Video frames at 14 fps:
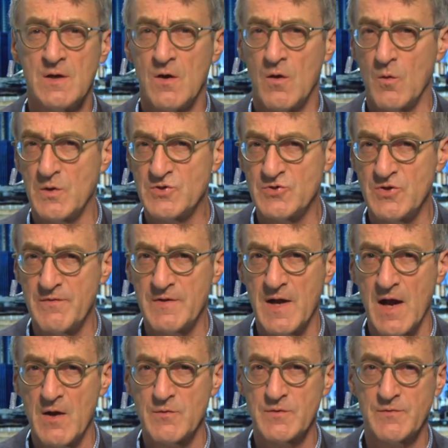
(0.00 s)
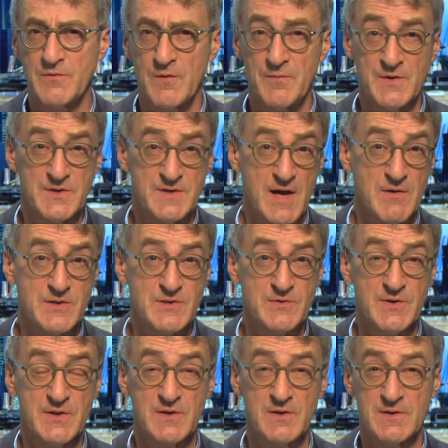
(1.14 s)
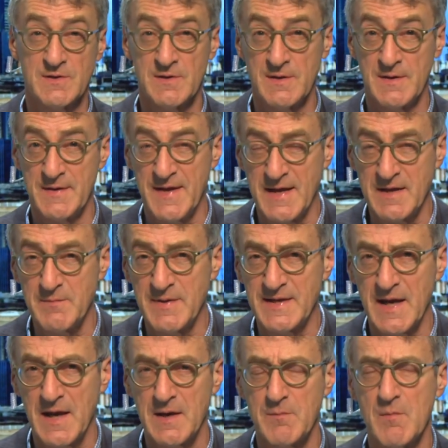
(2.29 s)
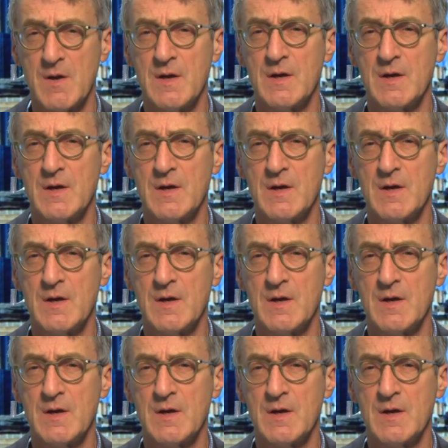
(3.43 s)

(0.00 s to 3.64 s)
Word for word: or were driven out from the territory that then became